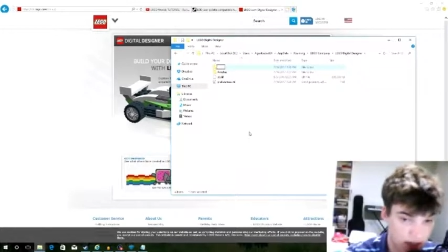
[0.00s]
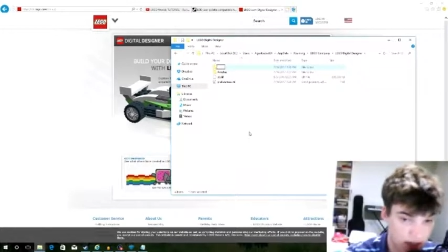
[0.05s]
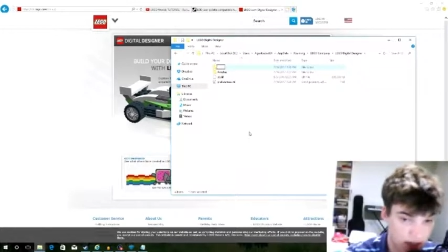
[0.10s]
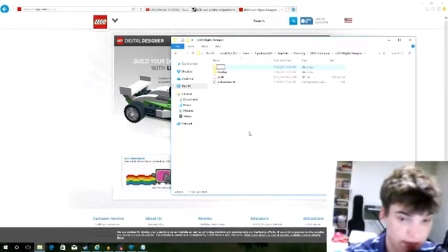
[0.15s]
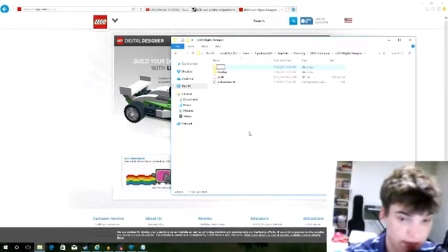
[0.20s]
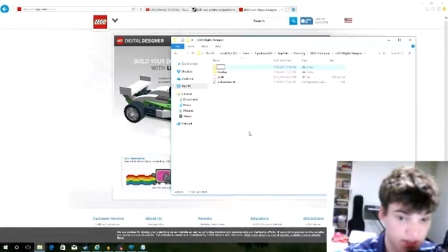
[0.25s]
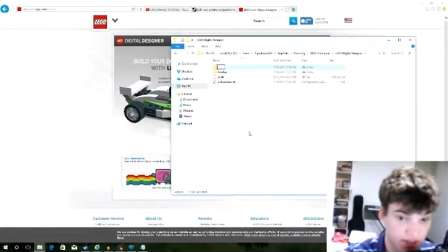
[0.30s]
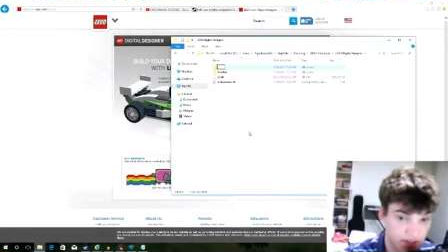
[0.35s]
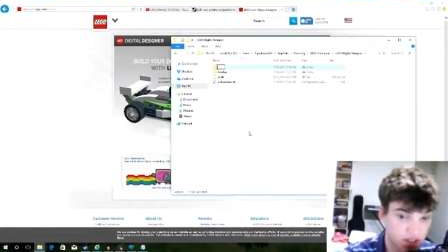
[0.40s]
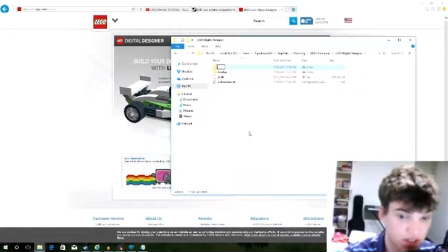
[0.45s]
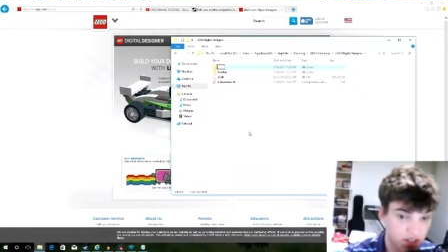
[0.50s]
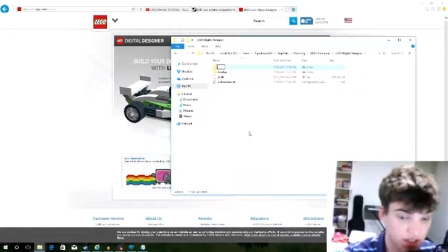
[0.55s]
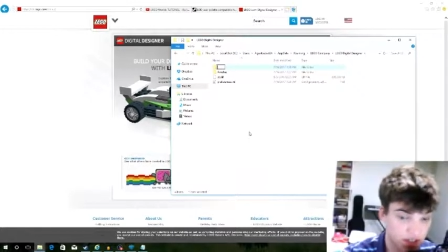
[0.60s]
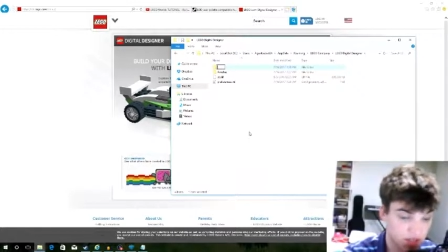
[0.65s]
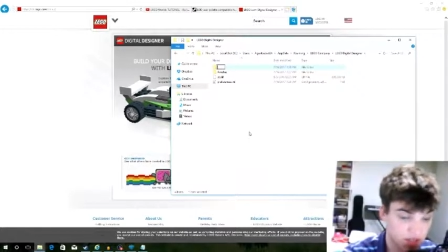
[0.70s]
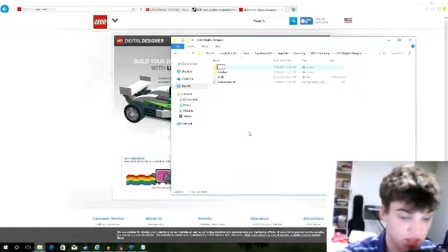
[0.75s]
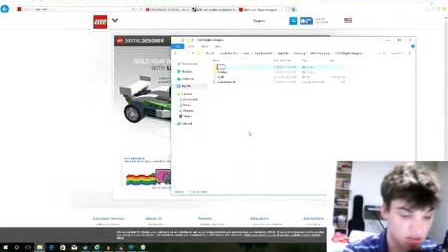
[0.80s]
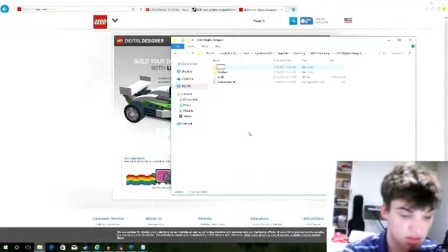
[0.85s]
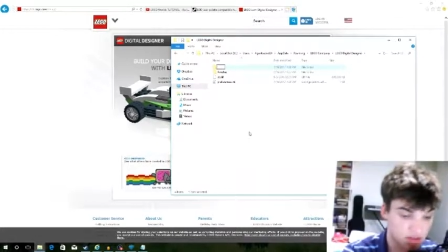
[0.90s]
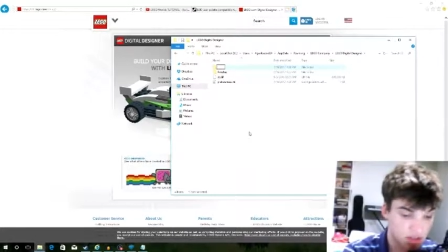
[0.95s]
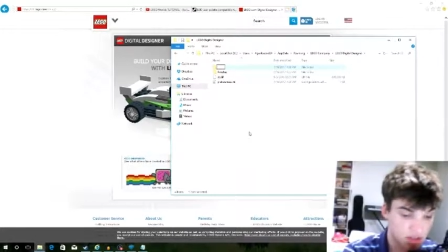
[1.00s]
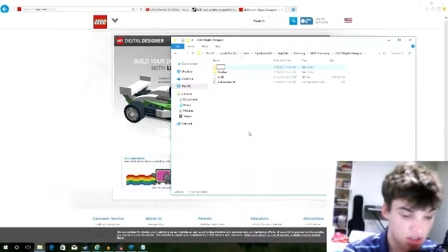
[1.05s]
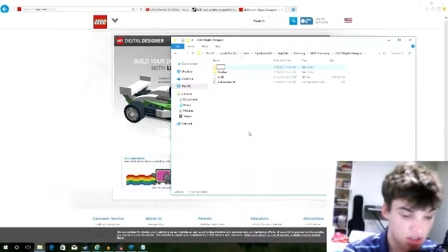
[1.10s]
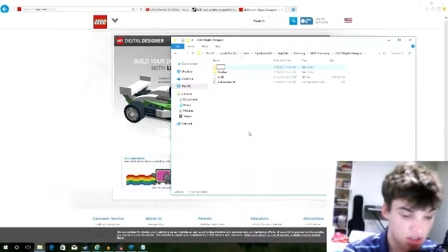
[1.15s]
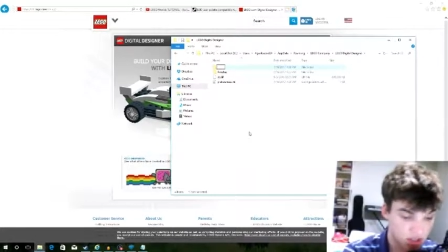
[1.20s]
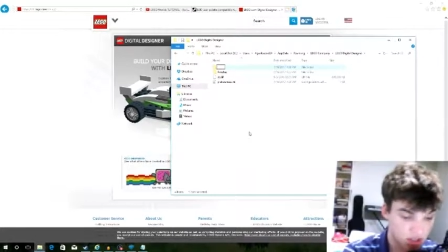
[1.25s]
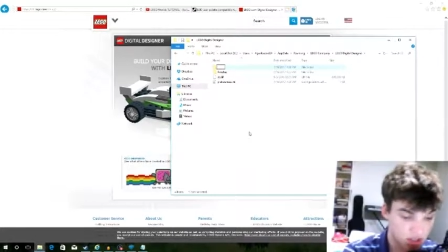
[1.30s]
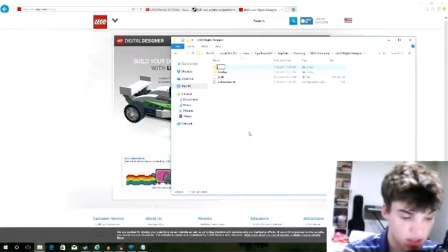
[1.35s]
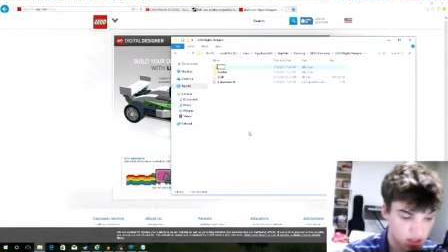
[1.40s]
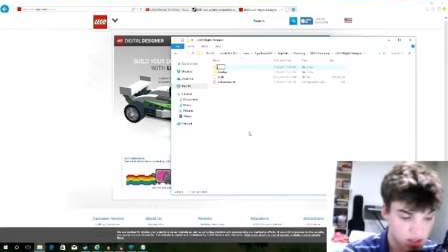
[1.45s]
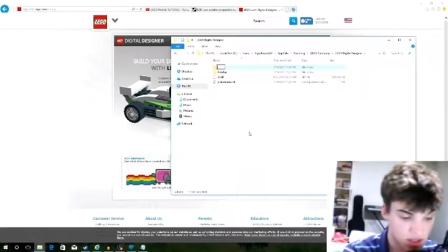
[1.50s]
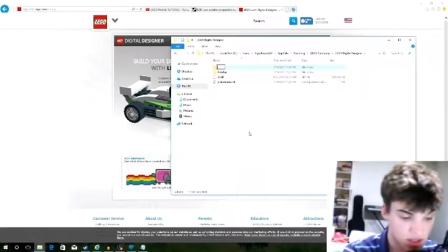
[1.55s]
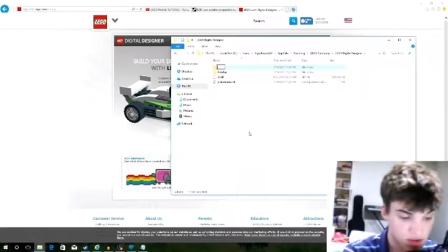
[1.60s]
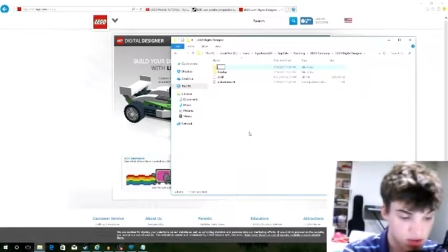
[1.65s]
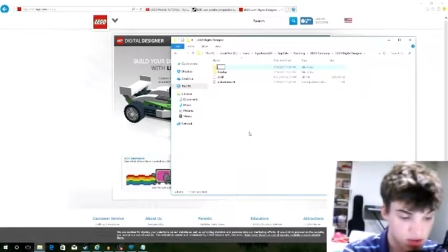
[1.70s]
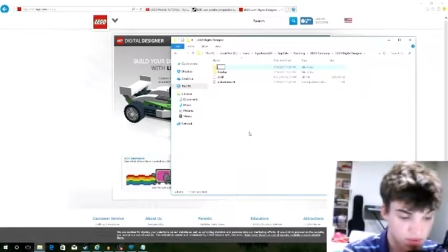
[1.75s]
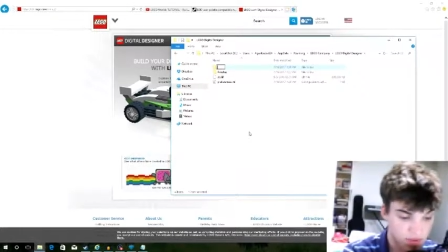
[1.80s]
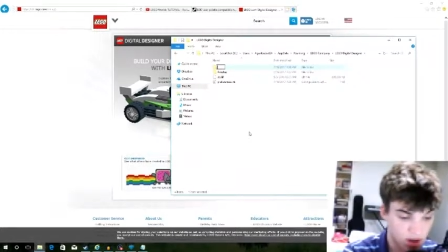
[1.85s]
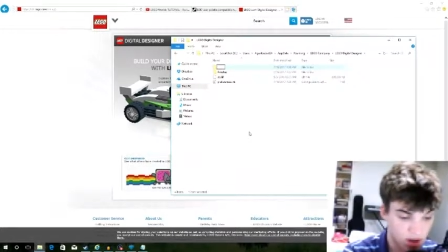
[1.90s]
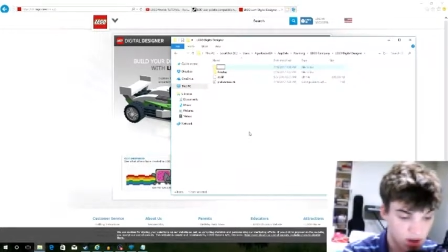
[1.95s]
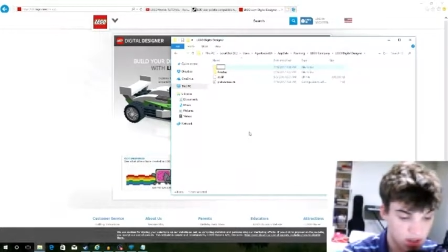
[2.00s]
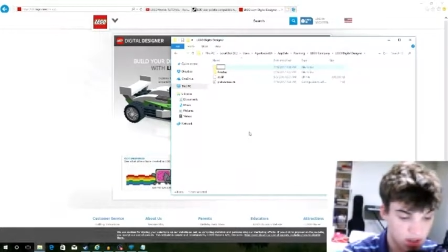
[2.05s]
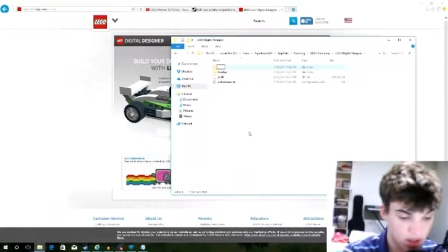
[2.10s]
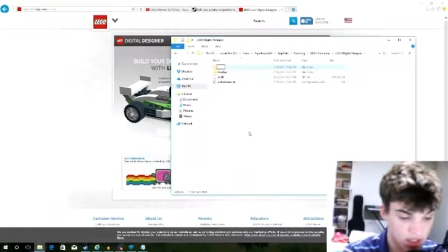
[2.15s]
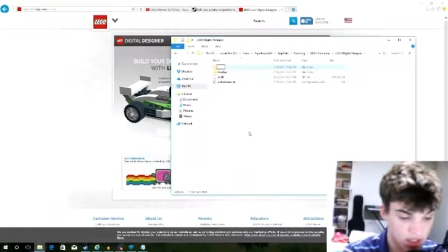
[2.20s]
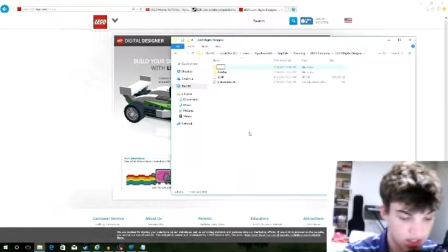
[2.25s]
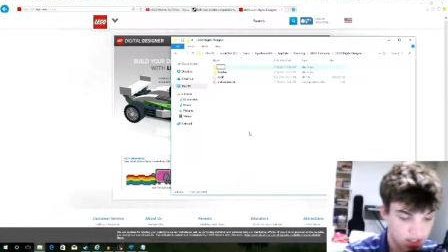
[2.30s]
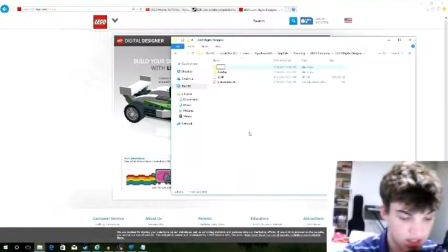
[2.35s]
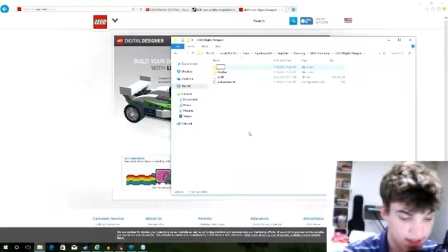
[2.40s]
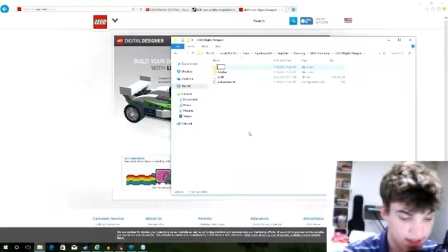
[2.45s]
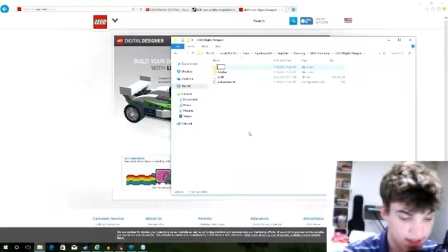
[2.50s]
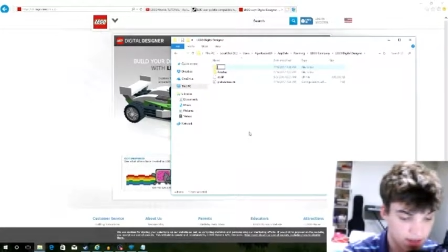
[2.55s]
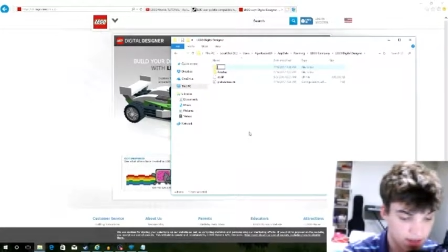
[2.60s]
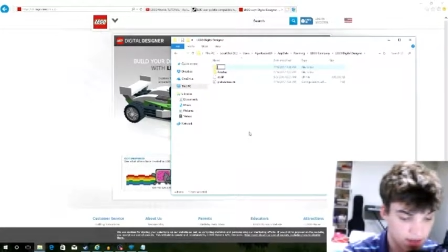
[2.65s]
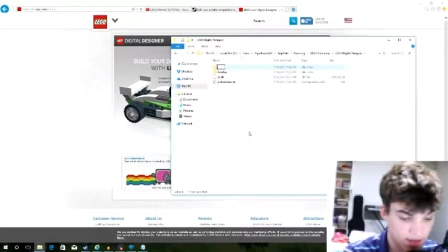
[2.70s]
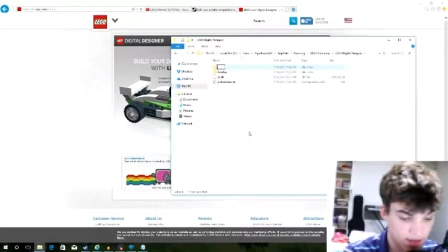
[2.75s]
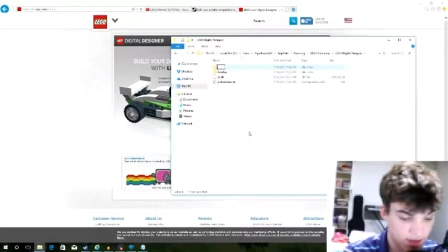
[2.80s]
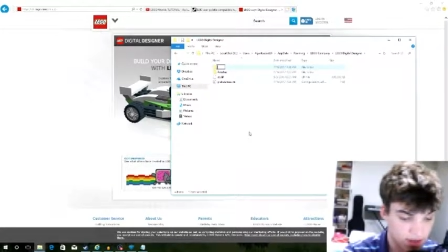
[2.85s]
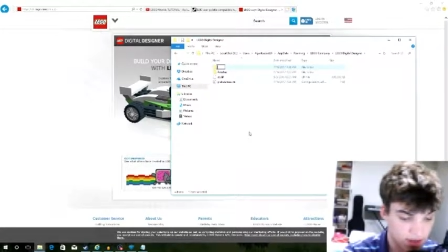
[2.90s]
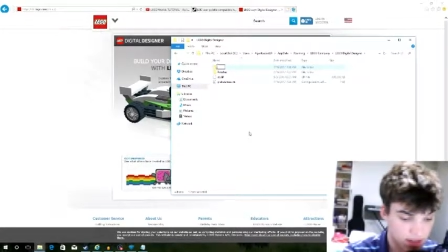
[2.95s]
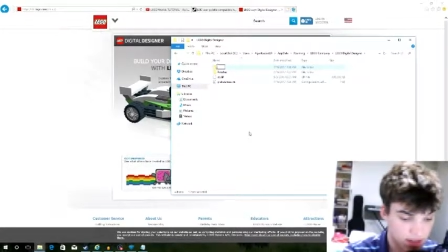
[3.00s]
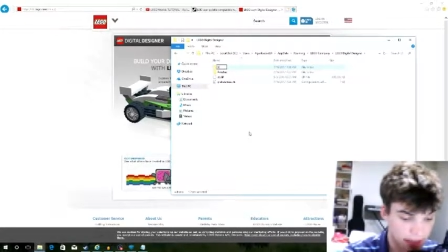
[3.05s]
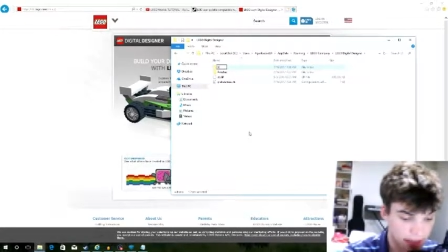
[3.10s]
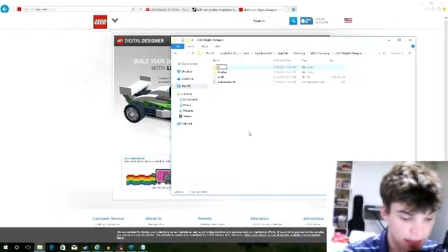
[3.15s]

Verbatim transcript: This is, I'm pretty sure this is important. Follow it just as I do.